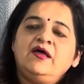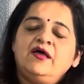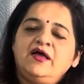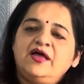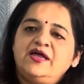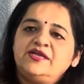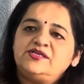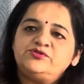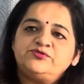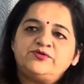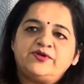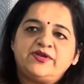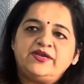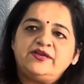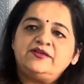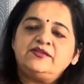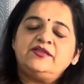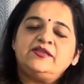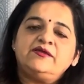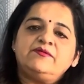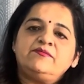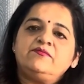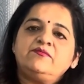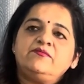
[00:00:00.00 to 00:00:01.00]
educate
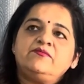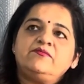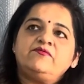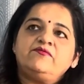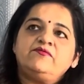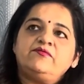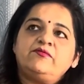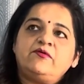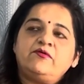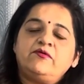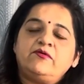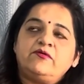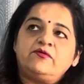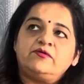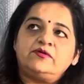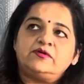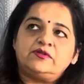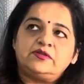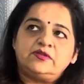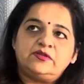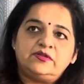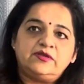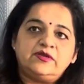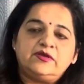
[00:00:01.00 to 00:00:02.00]
them for
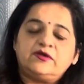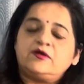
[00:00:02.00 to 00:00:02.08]
the